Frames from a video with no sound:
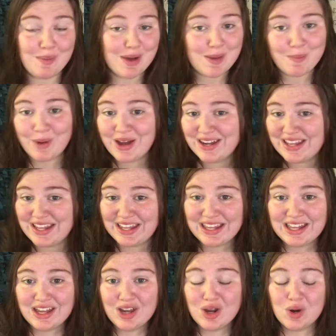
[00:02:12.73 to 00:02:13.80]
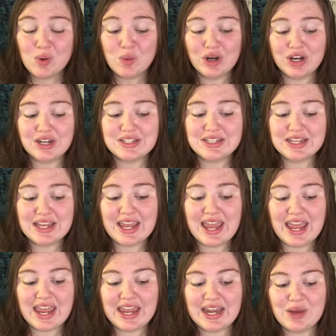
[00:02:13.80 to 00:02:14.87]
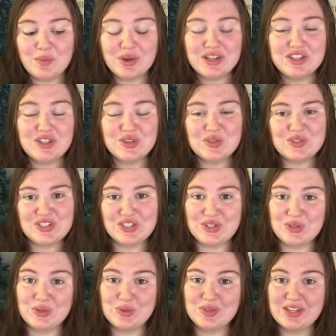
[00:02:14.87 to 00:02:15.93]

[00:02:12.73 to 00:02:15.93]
body worked. And I want you to